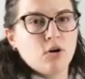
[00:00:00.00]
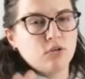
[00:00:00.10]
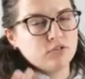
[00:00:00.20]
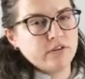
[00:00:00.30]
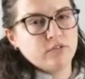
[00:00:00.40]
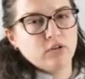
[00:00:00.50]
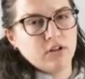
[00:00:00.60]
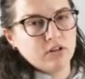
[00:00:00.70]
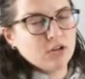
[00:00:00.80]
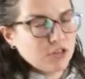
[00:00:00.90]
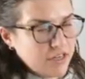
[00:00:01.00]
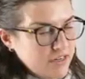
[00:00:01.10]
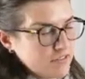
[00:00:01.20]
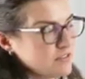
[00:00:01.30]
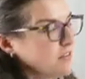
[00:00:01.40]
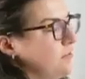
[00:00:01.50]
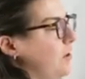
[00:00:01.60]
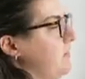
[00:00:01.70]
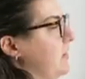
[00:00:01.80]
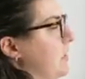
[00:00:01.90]
or ulcerative colitis, they're
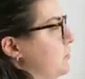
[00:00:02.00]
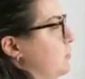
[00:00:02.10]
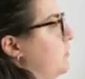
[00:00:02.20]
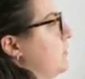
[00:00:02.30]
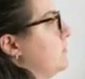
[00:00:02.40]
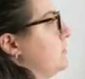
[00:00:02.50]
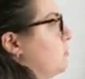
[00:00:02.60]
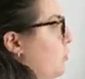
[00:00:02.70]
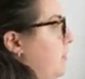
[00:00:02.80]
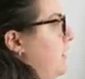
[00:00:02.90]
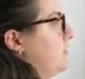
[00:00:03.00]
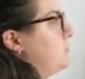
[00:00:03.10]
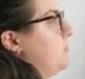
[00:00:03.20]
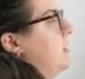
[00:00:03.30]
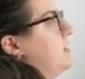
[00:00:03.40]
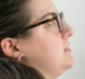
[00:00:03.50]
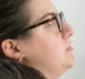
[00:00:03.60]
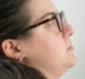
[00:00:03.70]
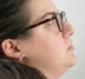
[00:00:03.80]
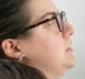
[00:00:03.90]
having an issue with absorbing. So that is
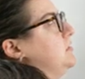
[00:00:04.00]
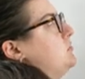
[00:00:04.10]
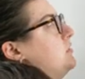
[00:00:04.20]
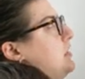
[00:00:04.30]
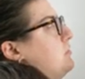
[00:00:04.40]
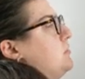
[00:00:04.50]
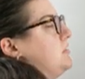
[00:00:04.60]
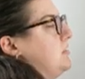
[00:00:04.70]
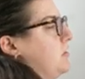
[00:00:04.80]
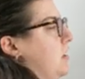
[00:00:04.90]
going to lead to an increase in our